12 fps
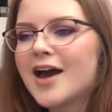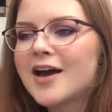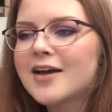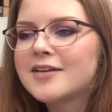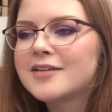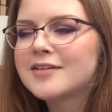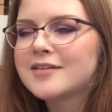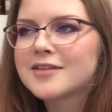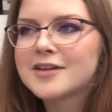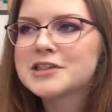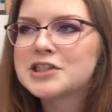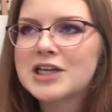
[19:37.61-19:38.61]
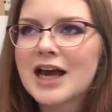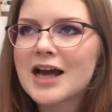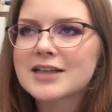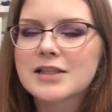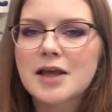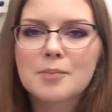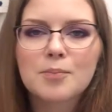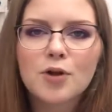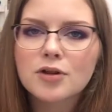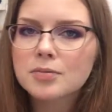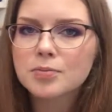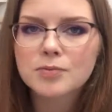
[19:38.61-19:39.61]
and she has like
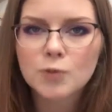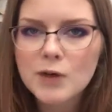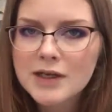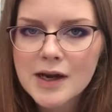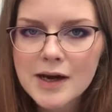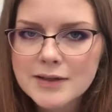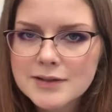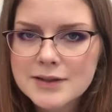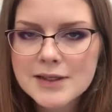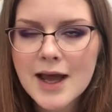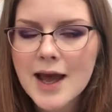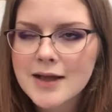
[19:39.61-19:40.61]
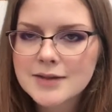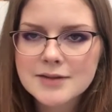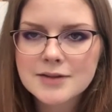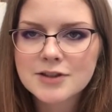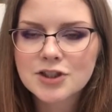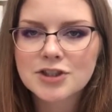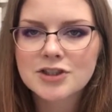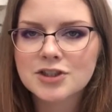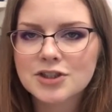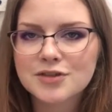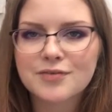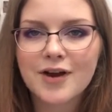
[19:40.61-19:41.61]
multiple one-night stands, and she's
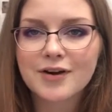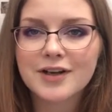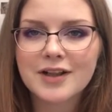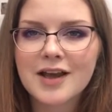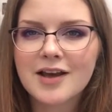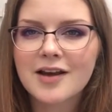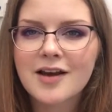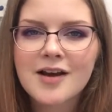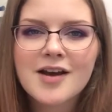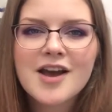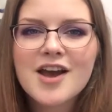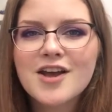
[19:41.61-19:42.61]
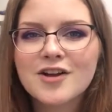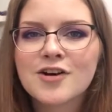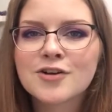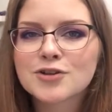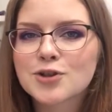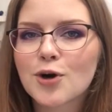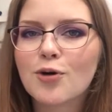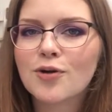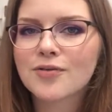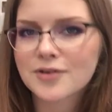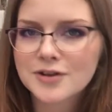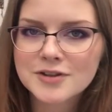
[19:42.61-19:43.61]
just very like in control
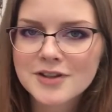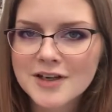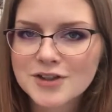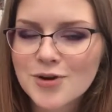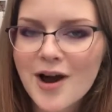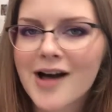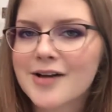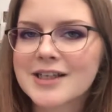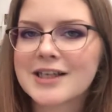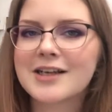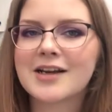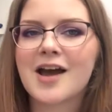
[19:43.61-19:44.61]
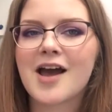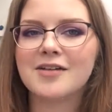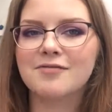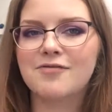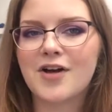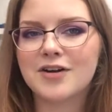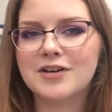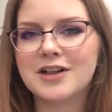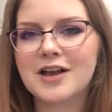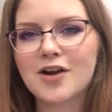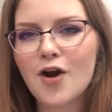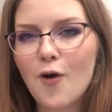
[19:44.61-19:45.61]
of her sexuality and very
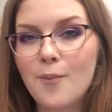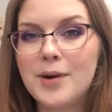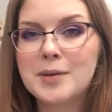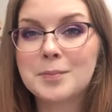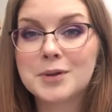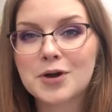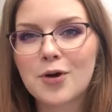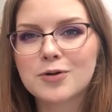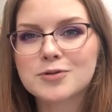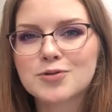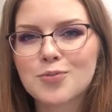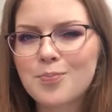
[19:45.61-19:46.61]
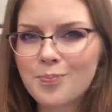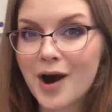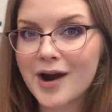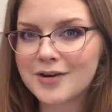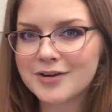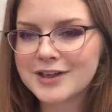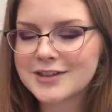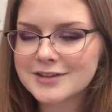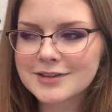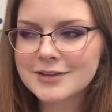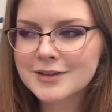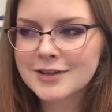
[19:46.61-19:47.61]
like open, but also
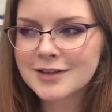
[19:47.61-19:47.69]
pirate.